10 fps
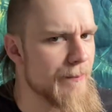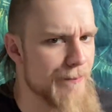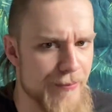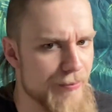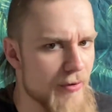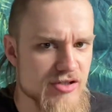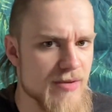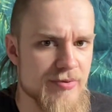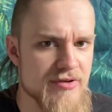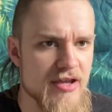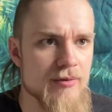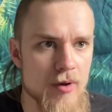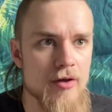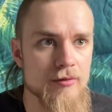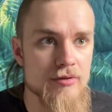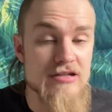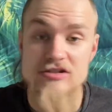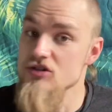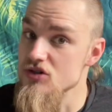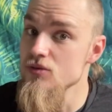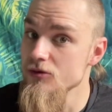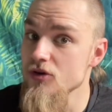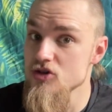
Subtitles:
But what's happened here? Well, it's to do with those